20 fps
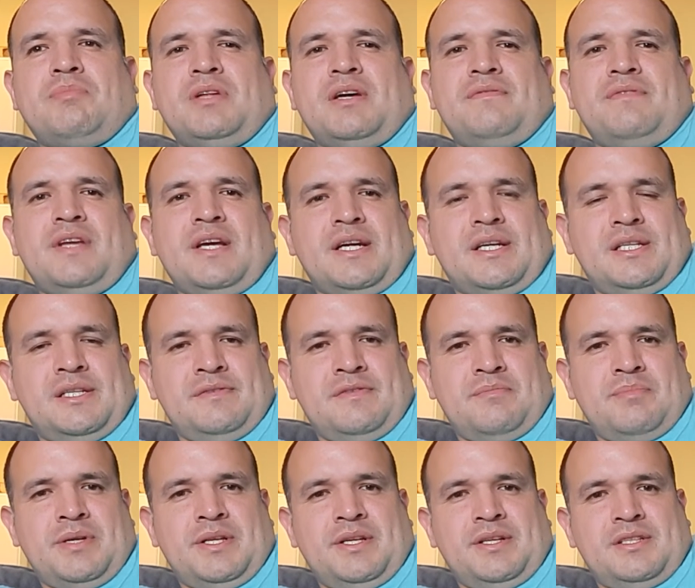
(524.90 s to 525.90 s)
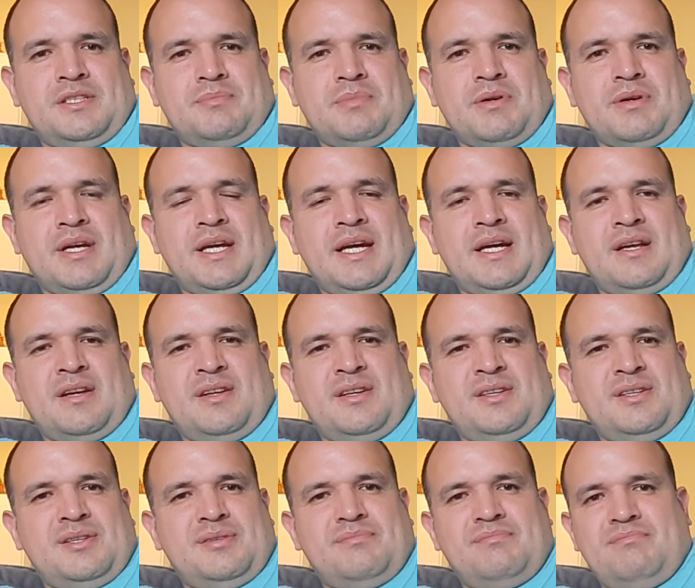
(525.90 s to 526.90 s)
have negative opinions about
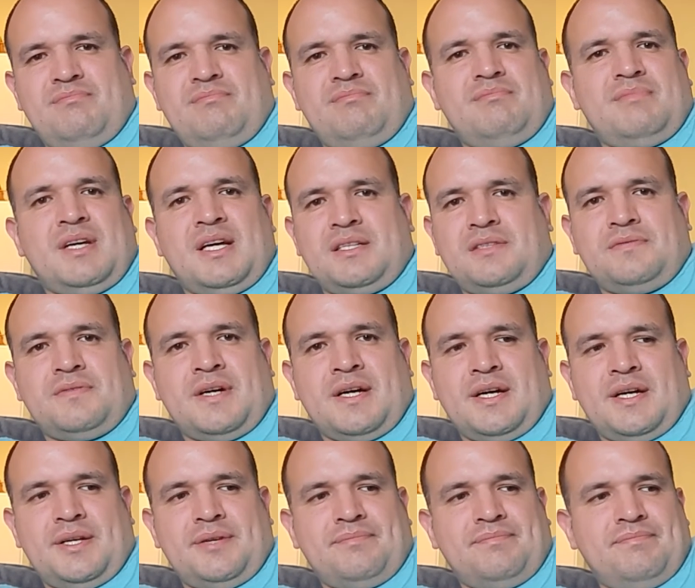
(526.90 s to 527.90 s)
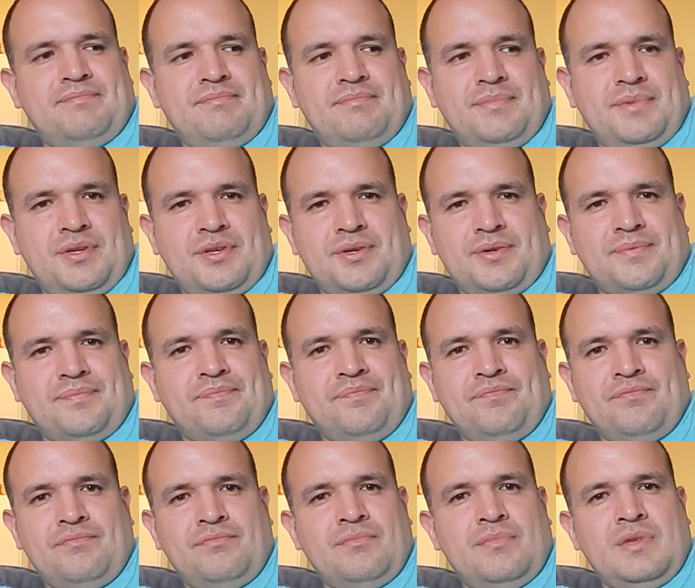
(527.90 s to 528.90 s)
Canada. That's fine, A lot
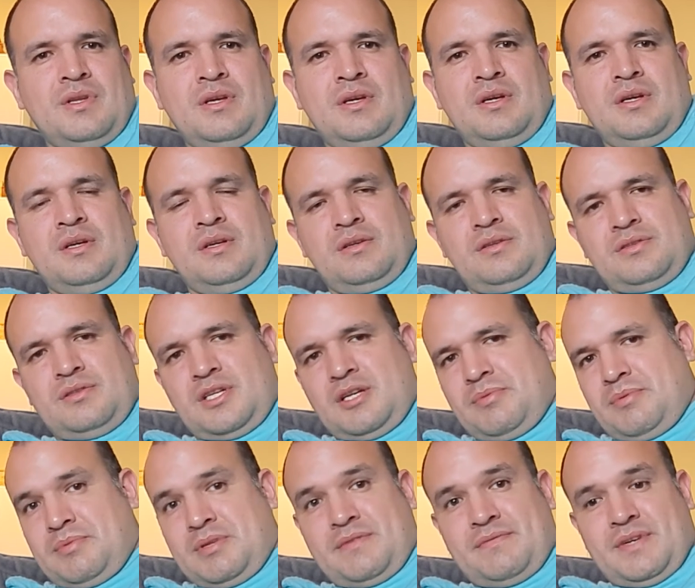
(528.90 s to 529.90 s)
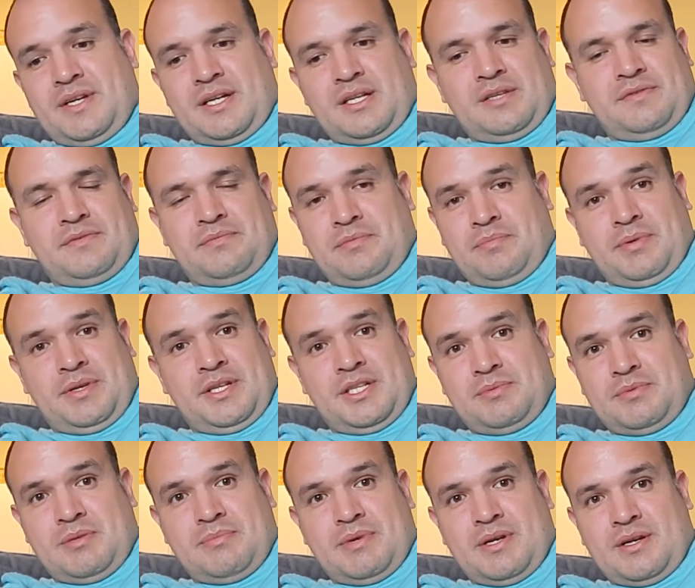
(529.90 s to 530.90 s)
of people have negative opinions
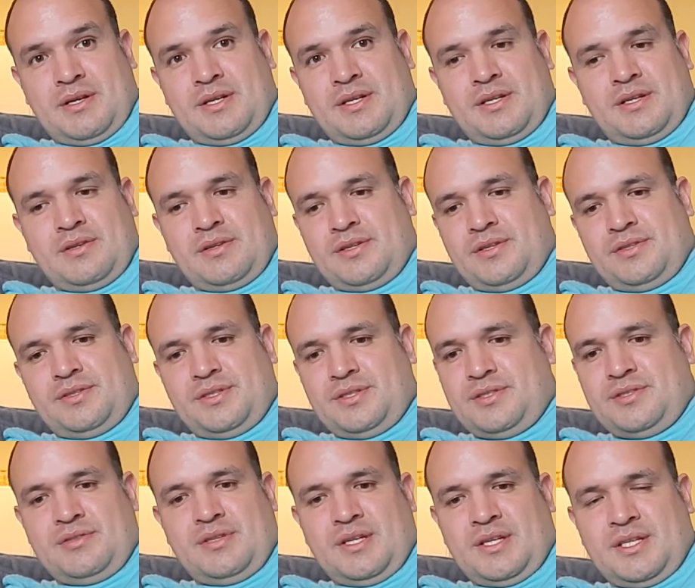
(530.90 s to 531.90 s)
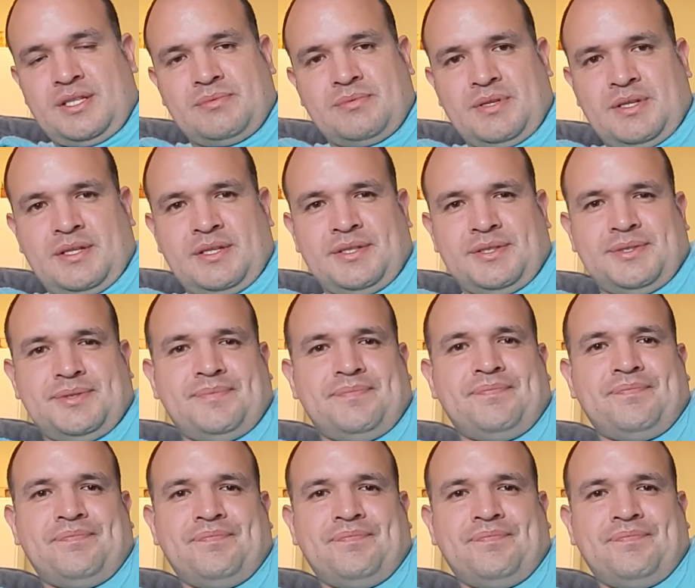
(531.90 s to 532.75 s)
about America and other countries. It is what it is.